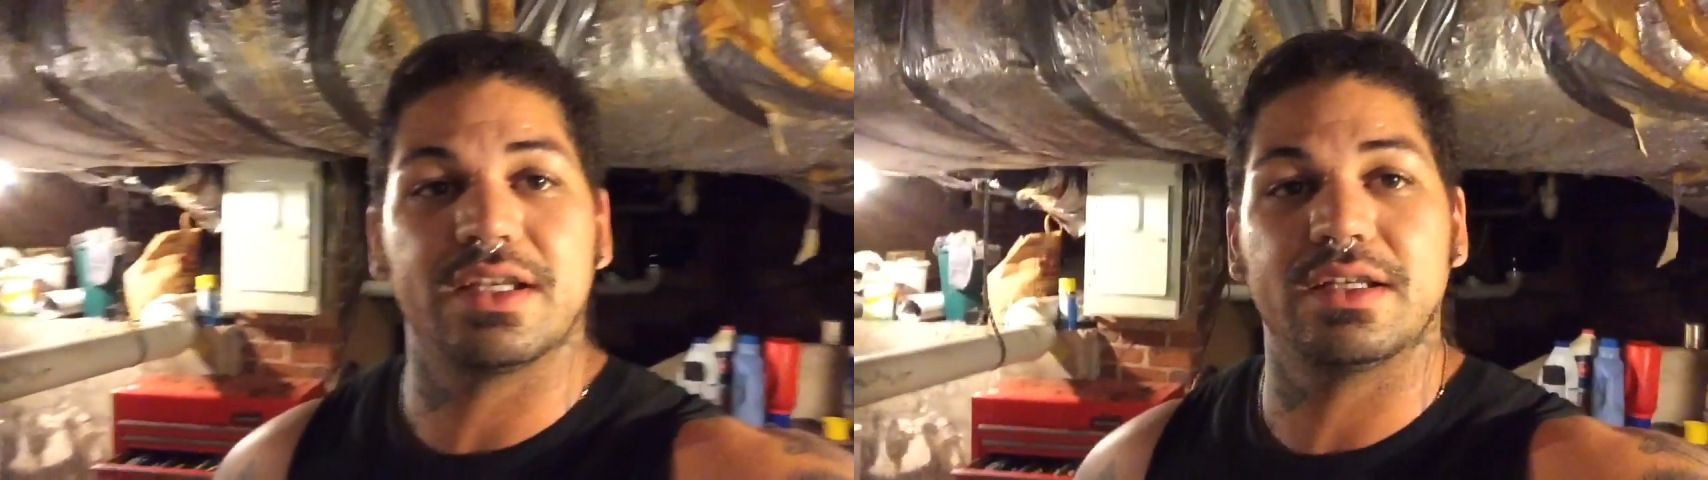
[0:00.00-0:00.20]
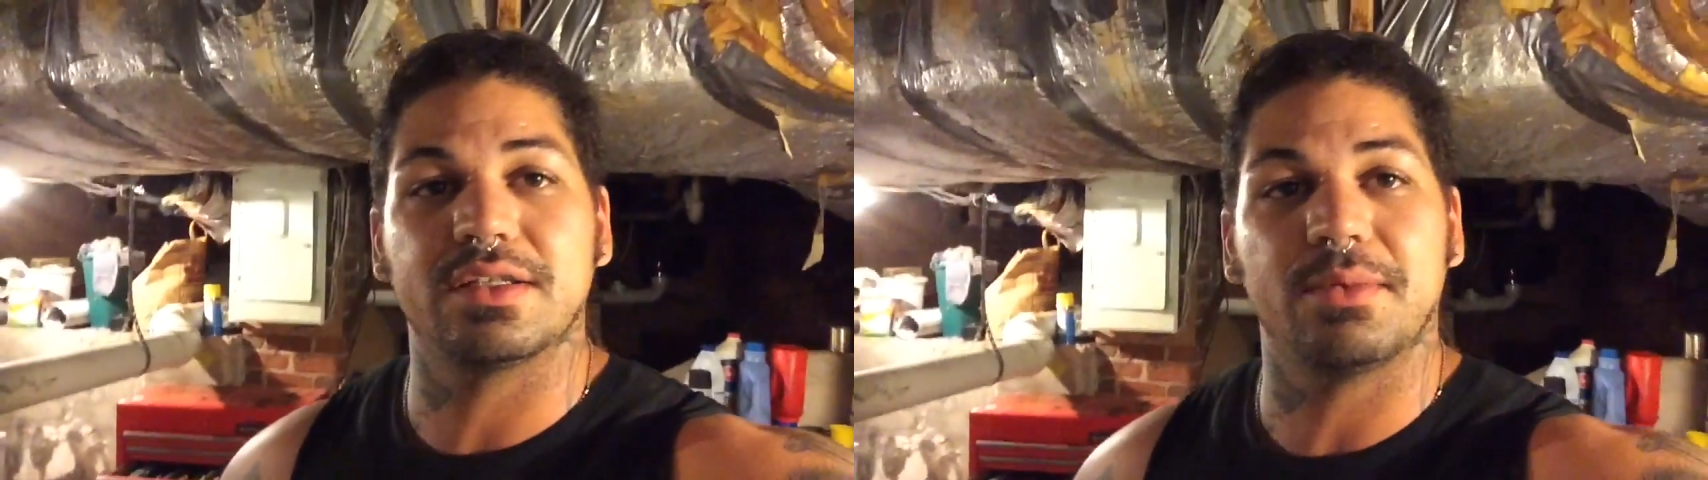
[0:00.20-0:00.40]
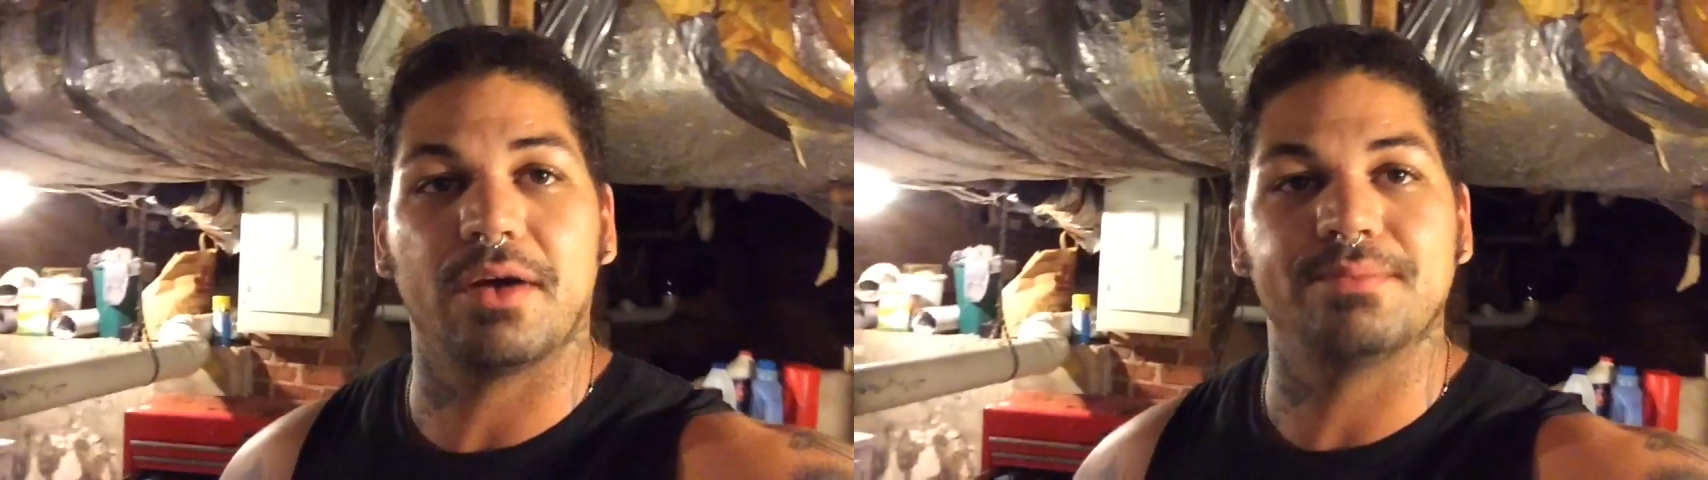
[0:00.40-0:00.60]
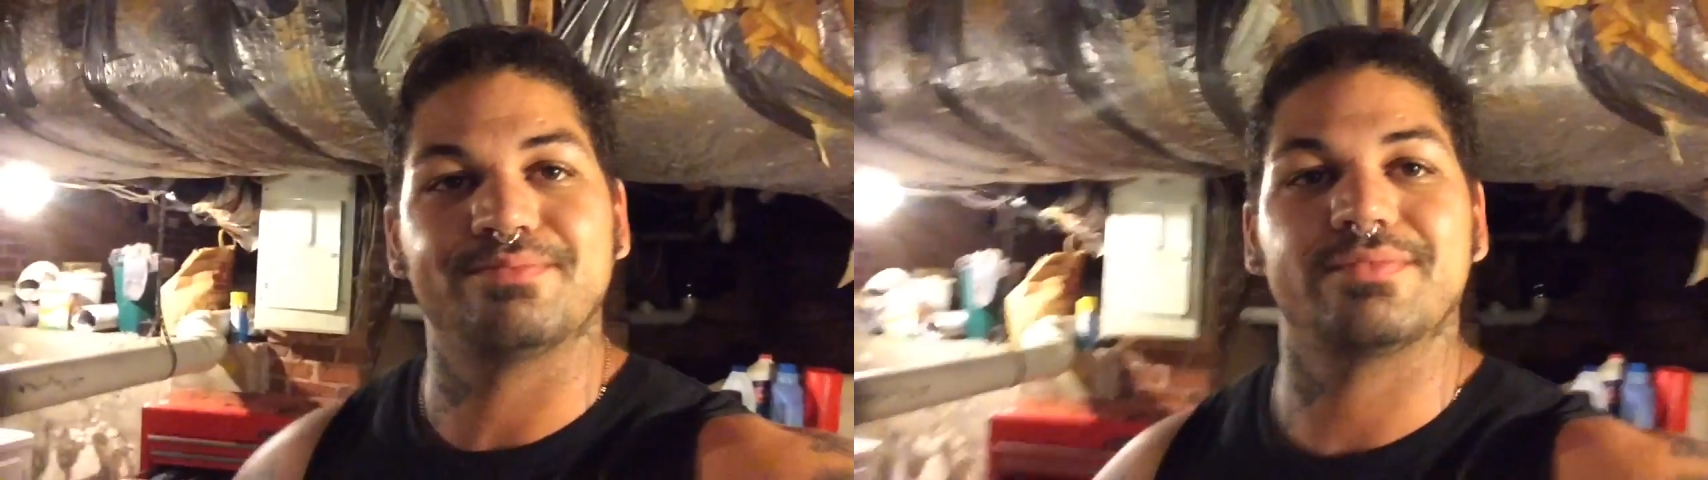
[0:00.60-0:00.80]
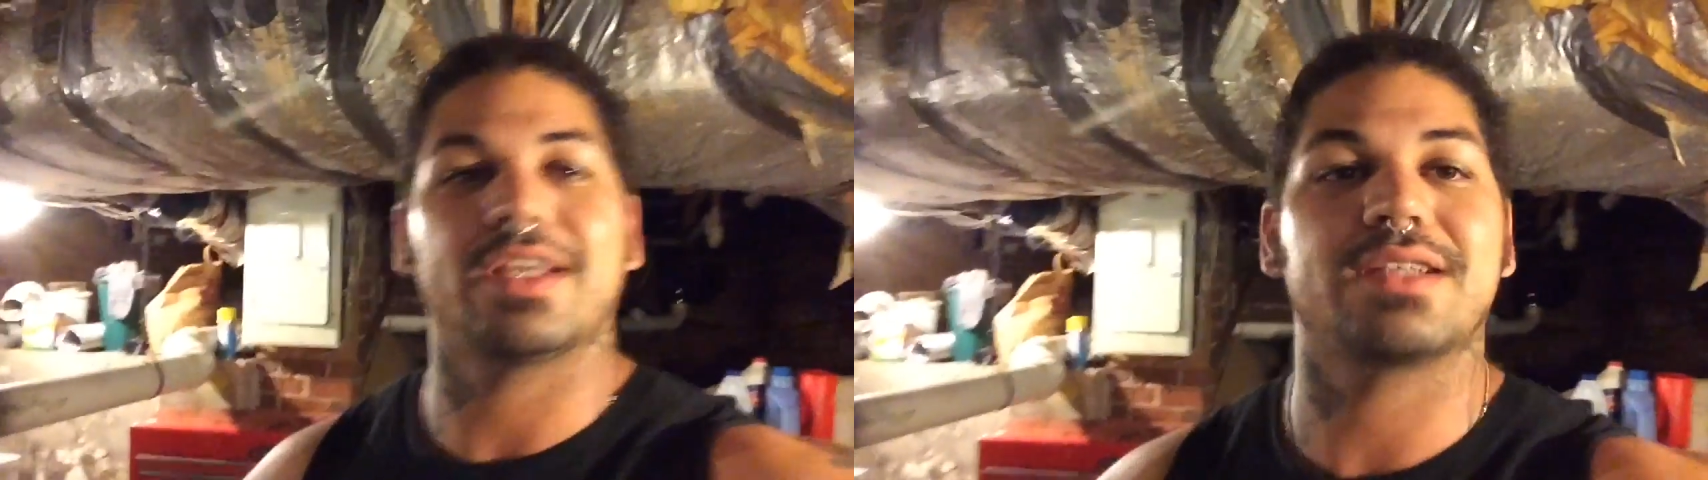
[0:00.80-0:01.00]
in tomorrow.
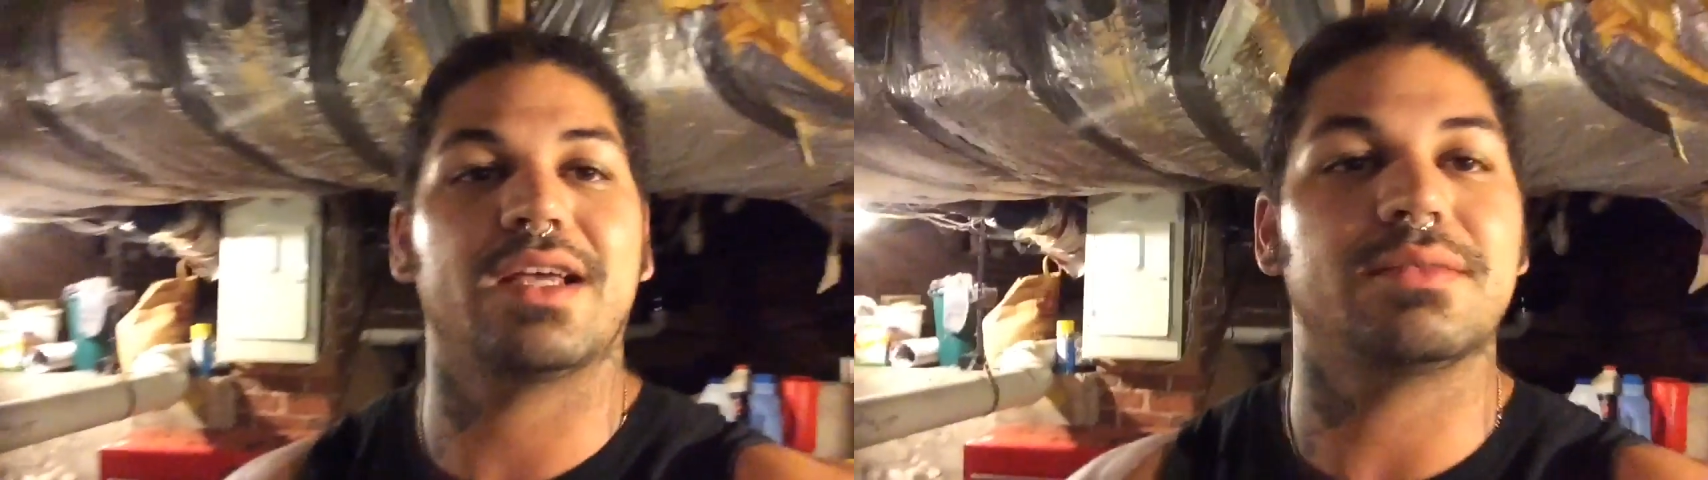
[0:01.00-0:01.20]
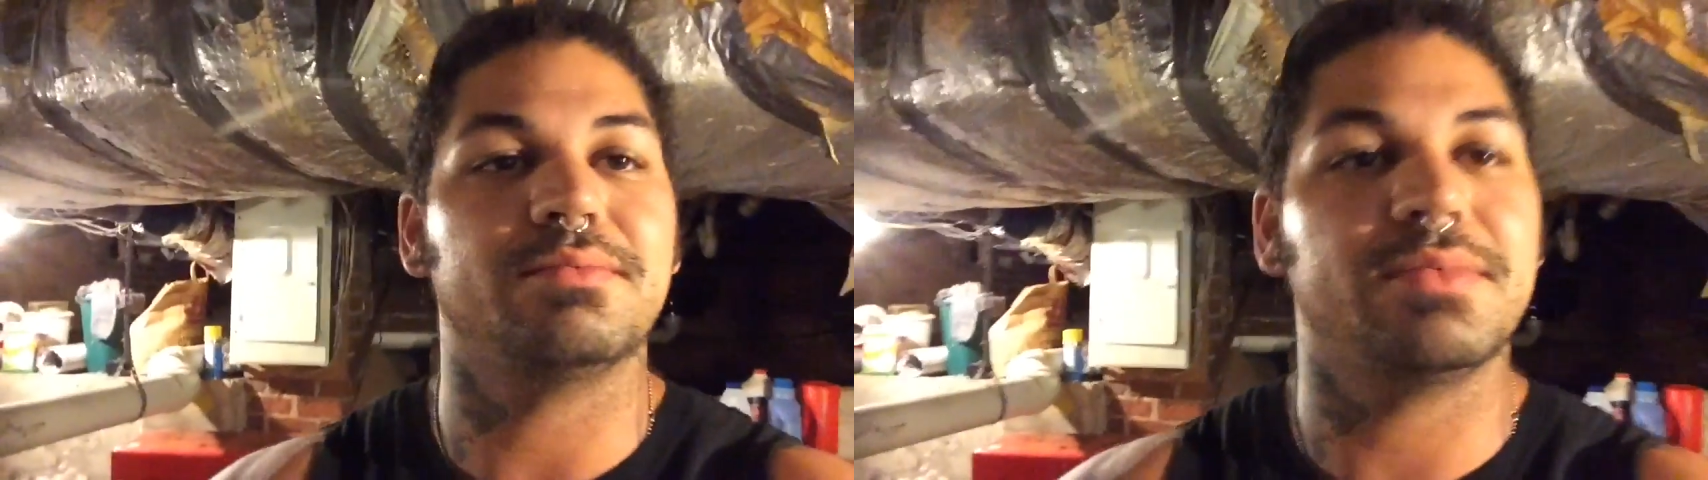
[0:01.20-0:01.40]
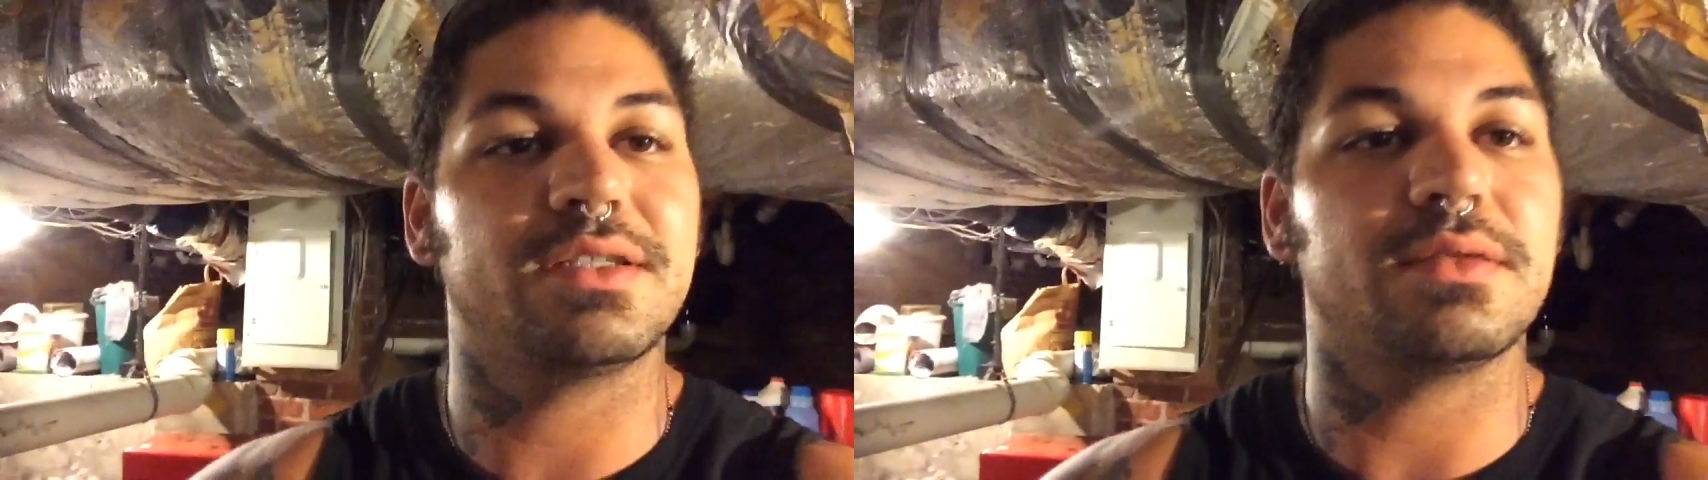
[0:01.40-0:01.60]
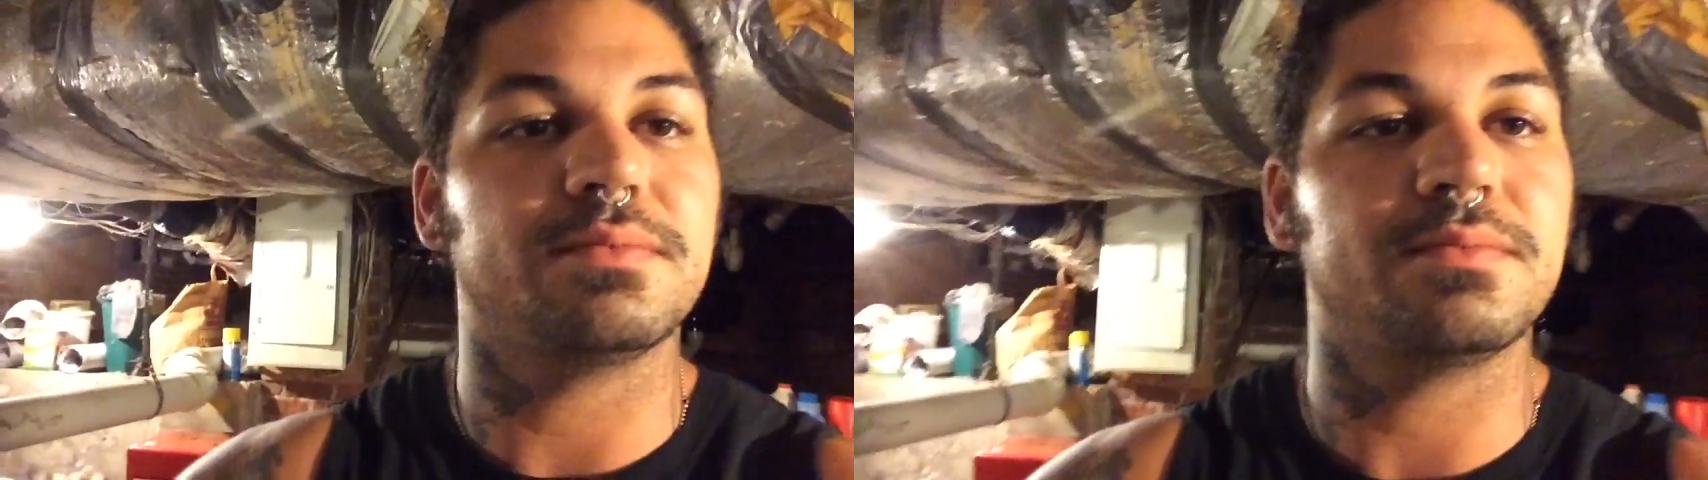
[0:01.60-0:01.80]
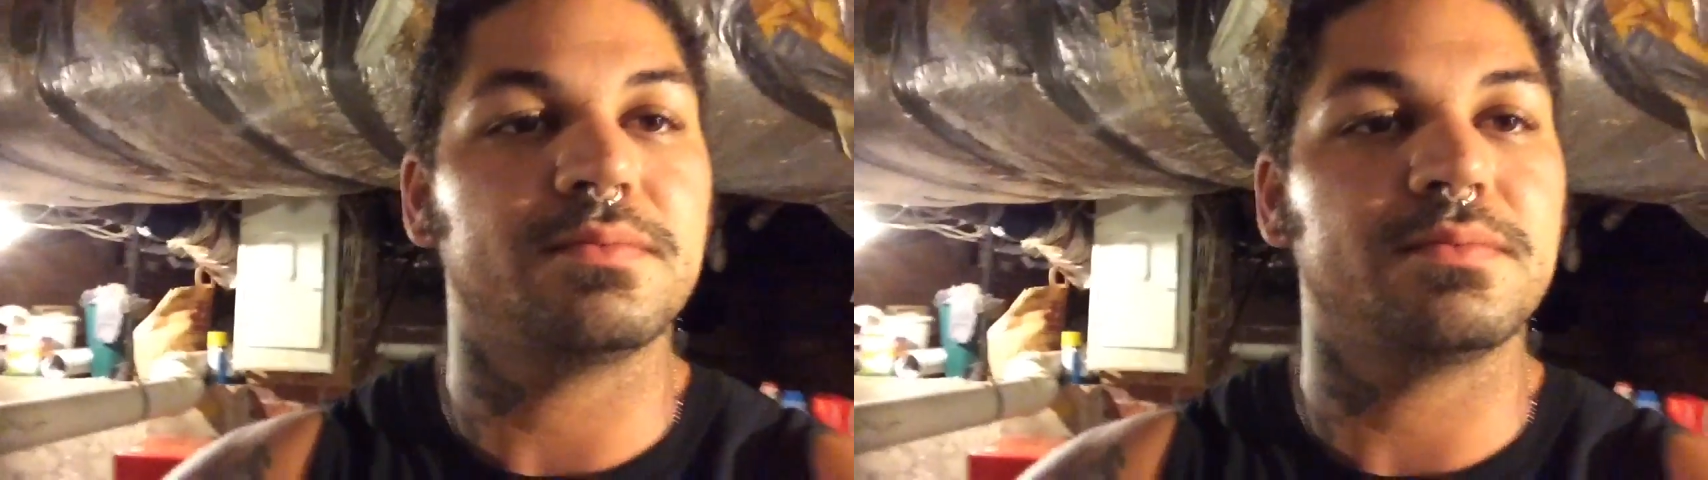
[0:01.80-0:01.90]
Thanks, guys. Peace.